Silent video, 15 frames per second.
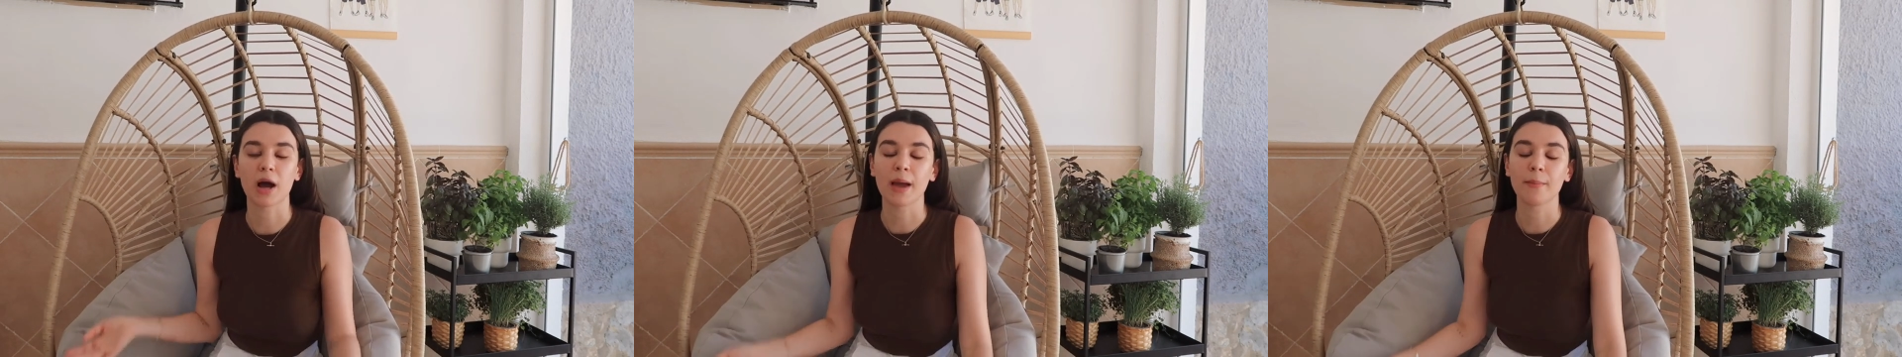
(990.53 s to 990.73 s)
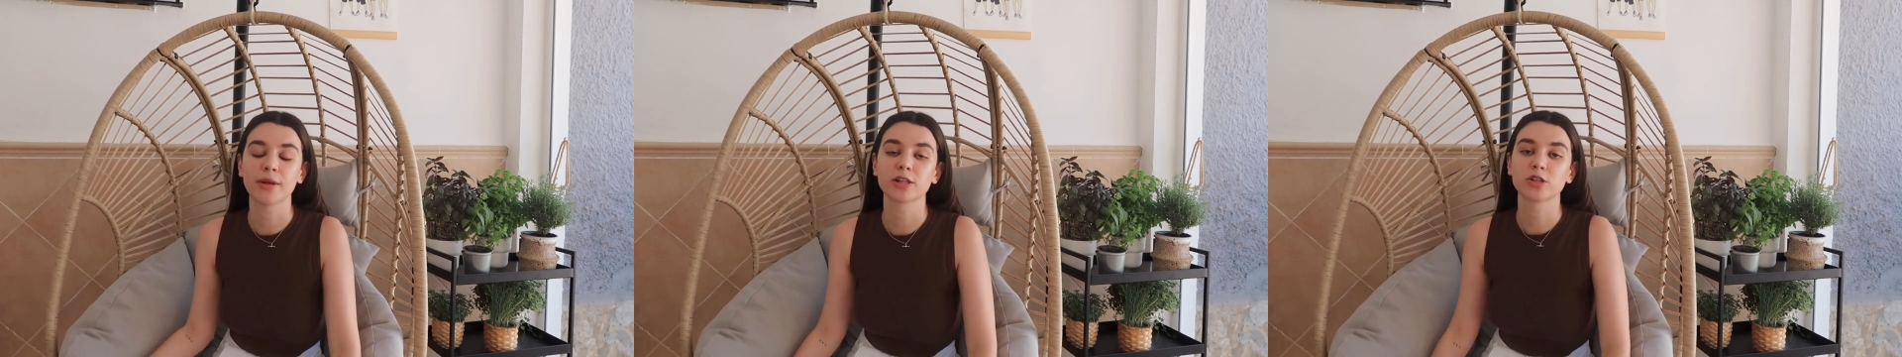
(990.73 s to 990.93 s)

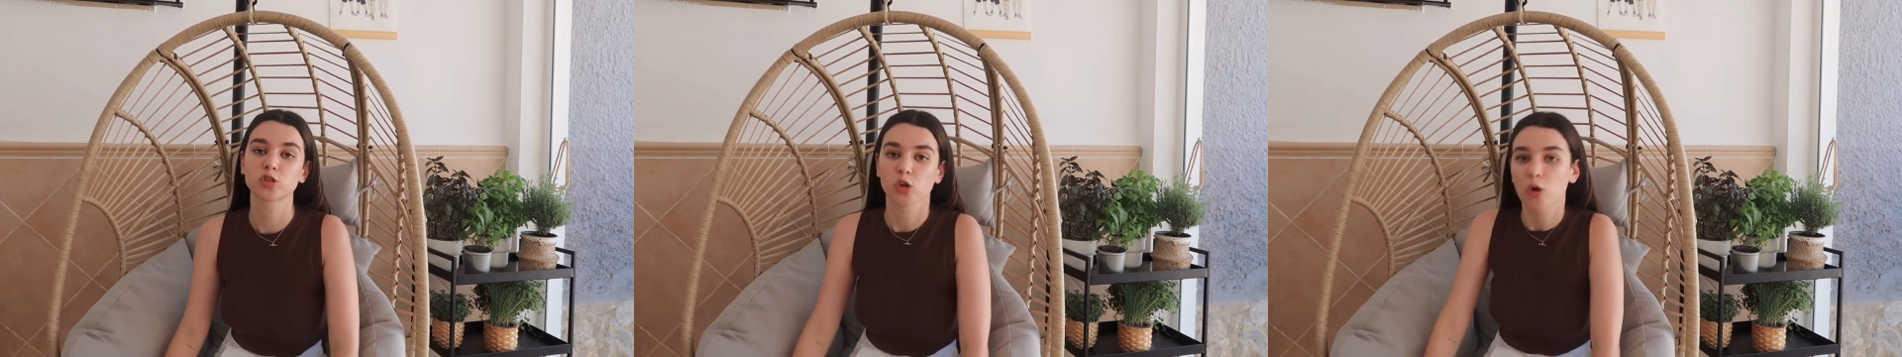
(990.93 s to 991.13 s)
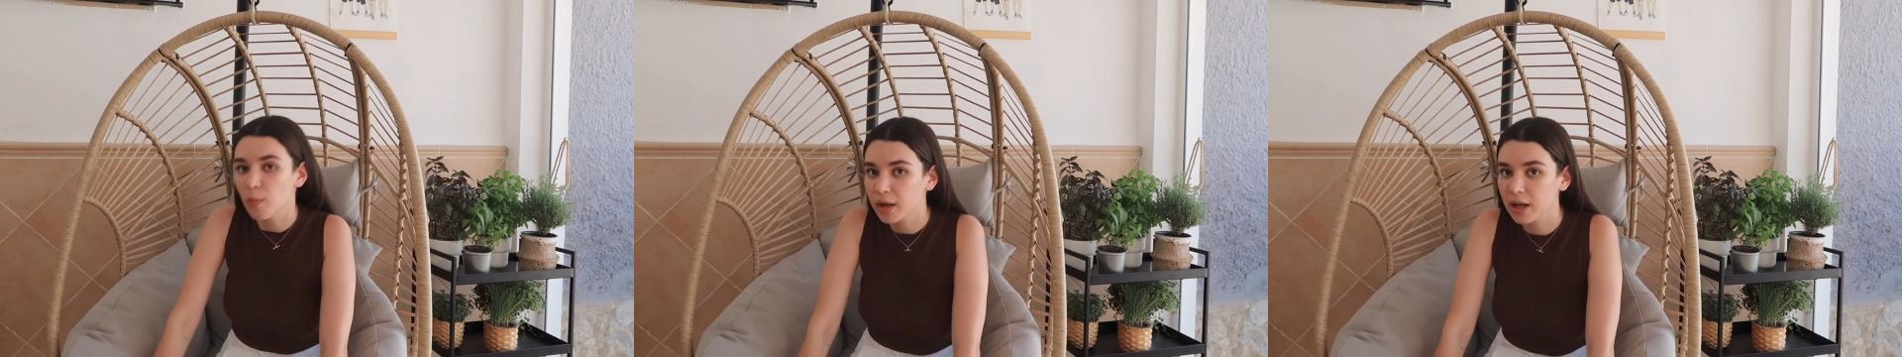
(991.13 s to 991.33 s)
I met
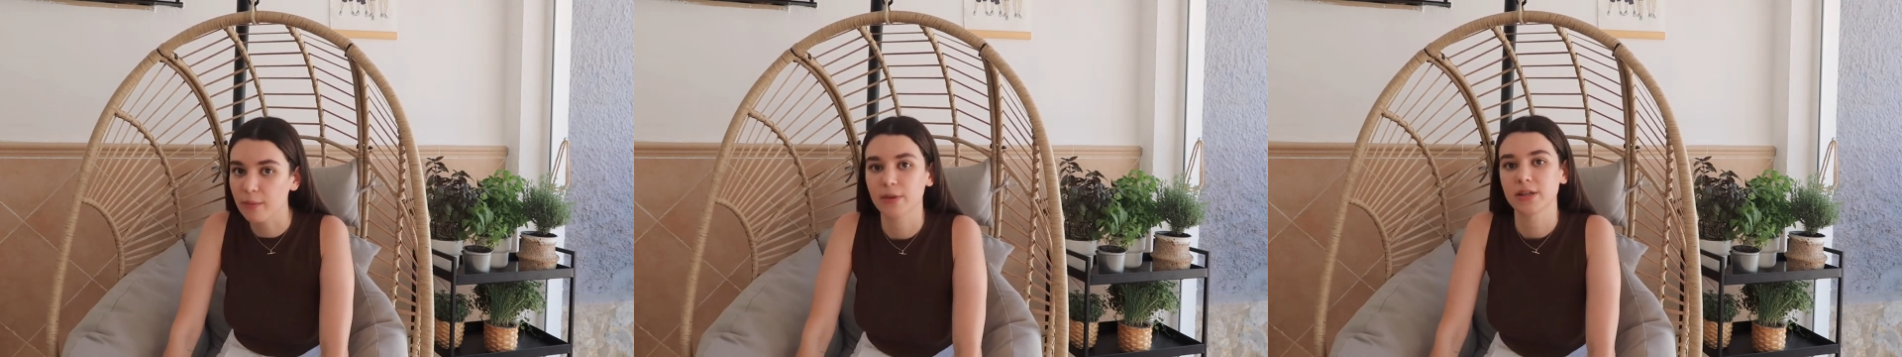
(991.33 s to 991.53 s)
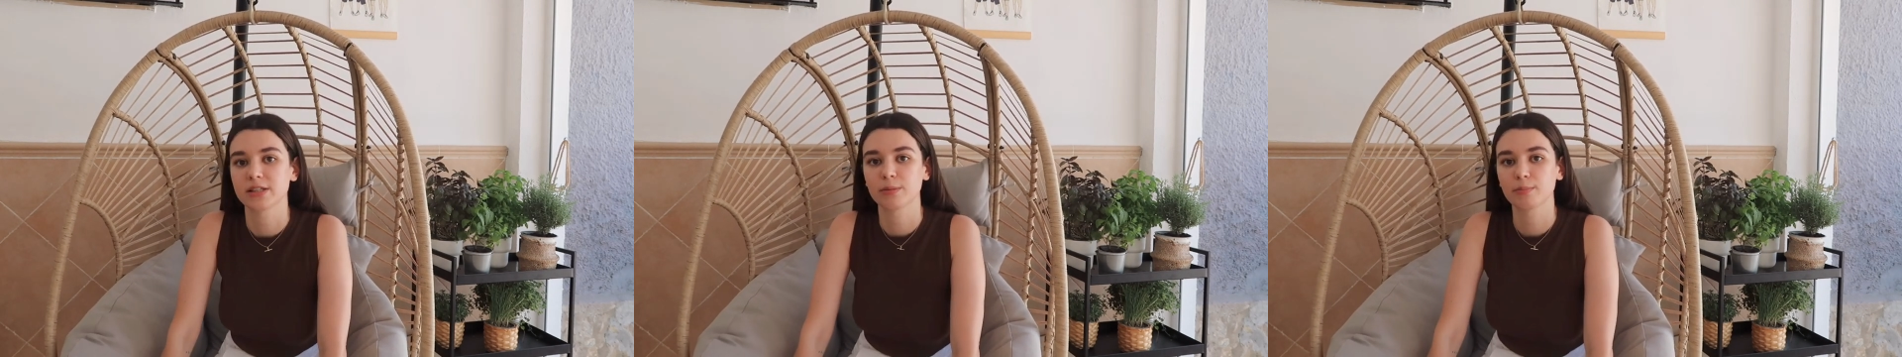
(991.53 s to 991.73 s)
so many
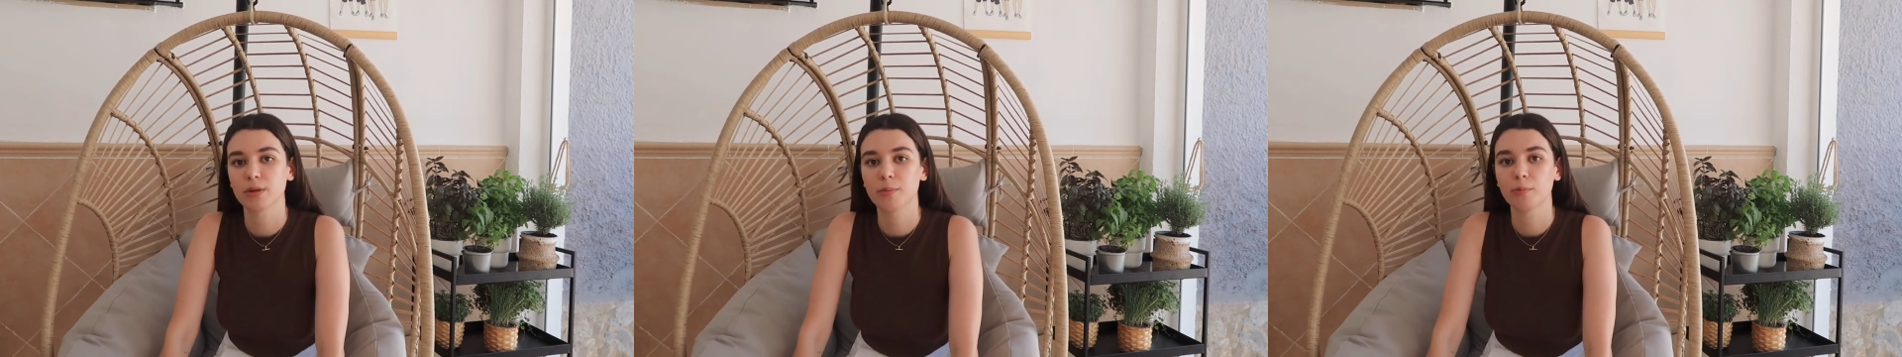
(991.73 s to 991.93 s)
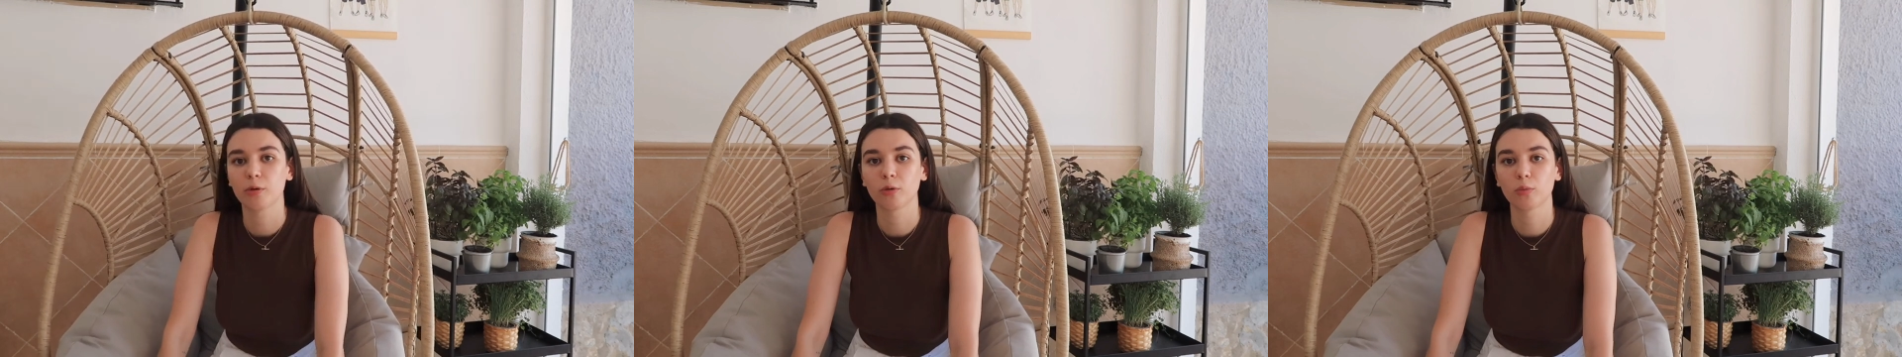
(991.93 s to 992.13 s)
amazing
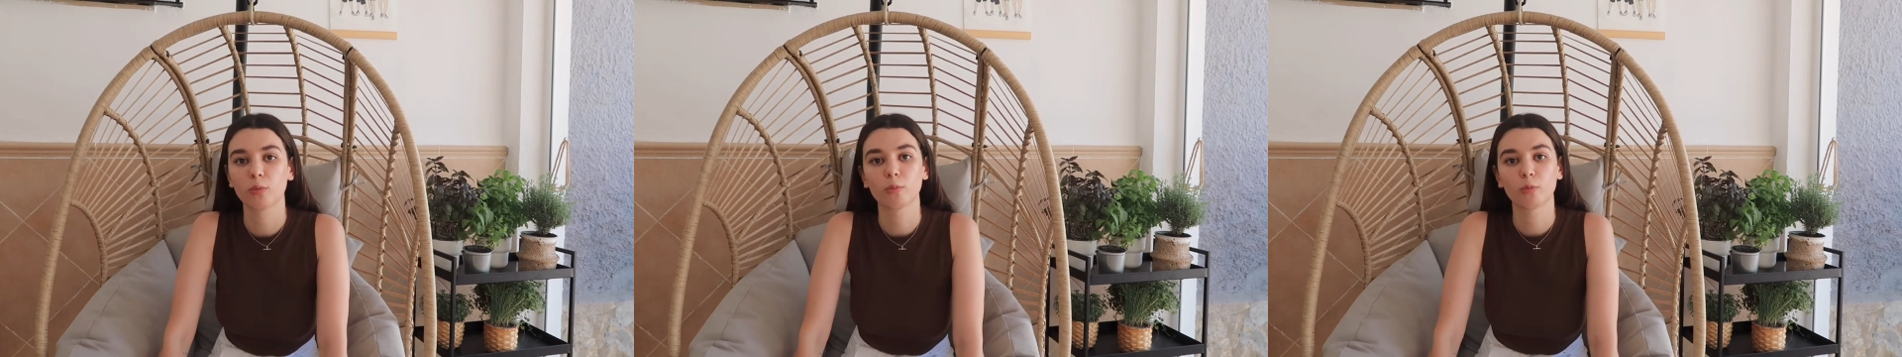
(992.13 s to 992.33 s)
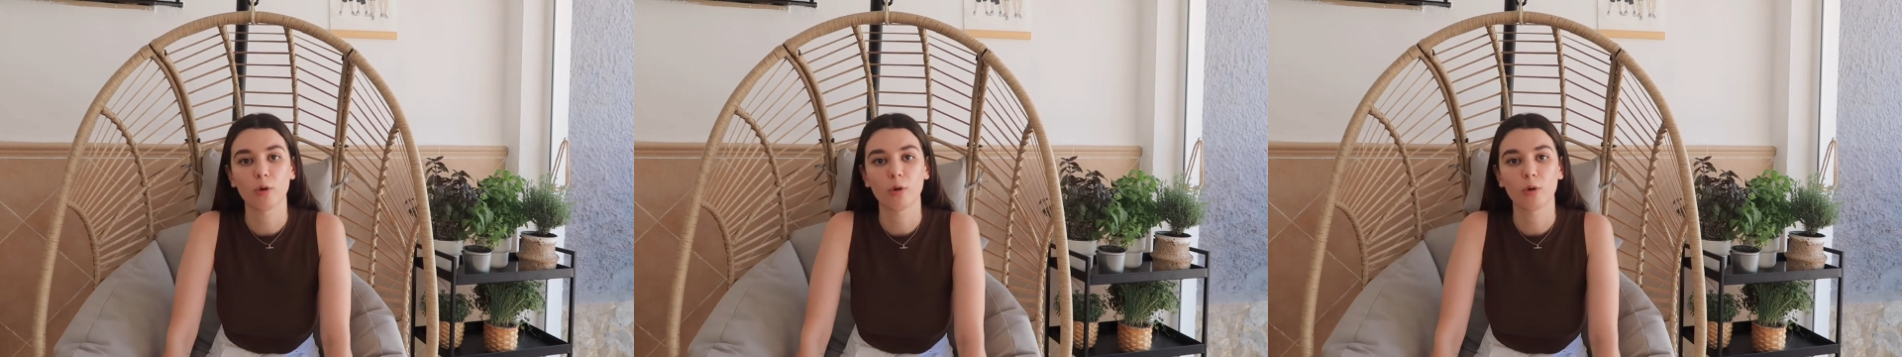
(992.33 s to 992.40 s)
people